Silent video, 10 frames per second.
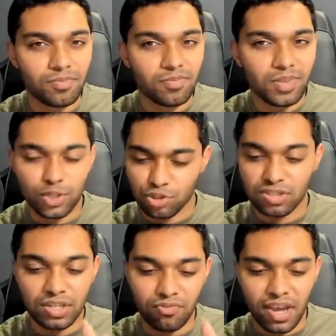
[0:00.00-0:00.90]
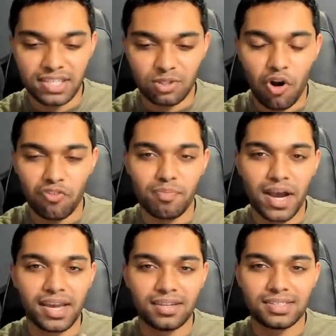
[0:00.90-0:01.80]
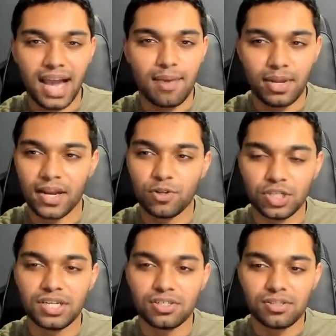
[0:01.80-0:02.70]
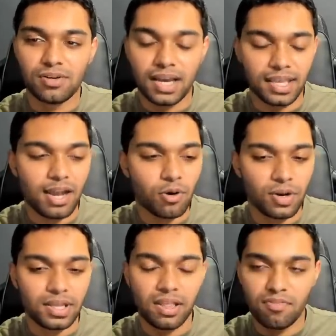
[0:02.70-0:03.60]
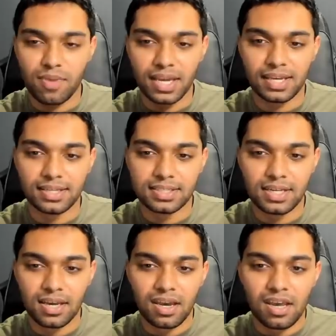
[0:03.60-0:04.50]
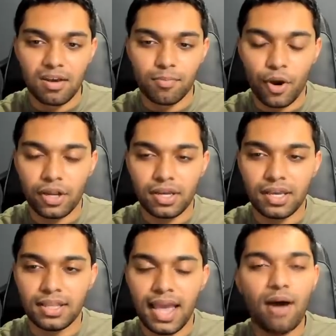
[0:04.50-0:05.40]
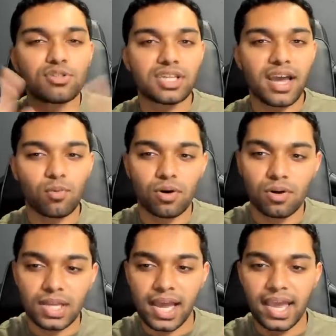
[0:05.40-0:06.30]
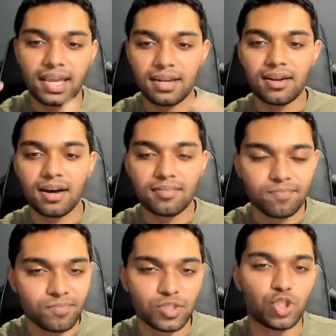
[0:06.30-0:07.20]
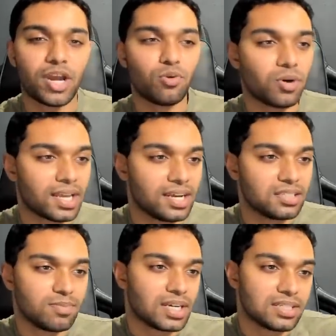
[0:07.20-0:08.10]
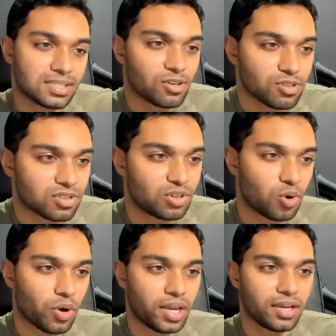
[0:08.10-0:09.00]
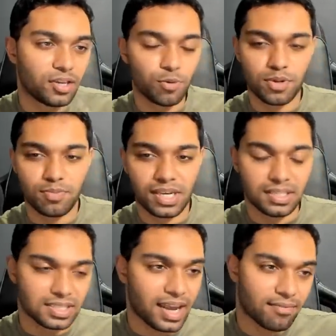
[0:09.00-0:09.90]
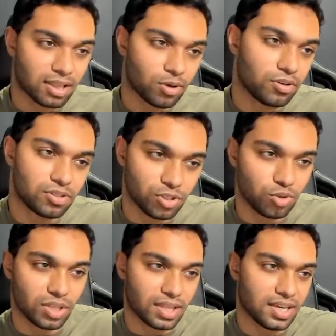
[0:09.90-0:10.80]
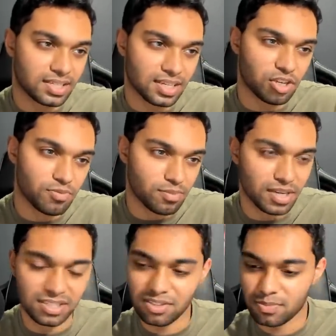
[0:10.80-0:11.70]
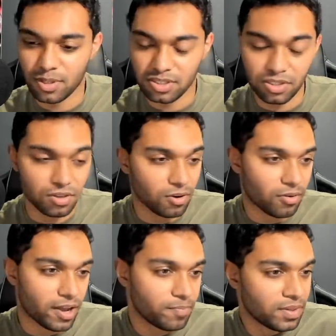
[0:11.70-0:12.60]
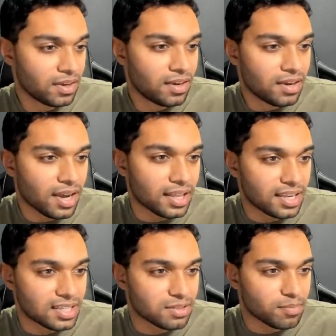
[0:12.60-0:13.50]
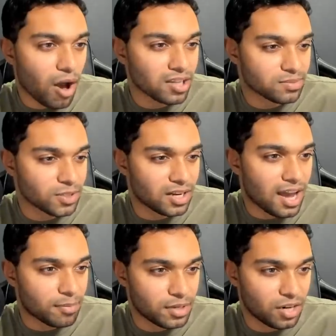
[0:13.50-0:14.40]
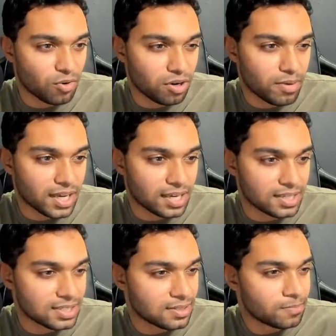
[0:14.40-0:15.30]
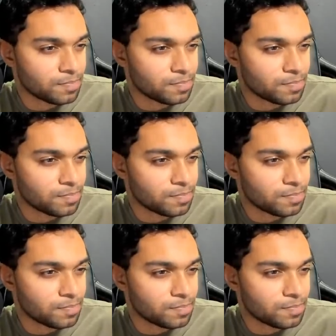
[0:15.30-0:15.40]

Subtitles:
And just invest all of my time and energy into. I think I'll really love my kids. But in the outside world, I hate general kids because they're just annoying human beings that haven't learned to do the things that human beings are supposed to do, right? I think it's impossible to not be annoyed by kids.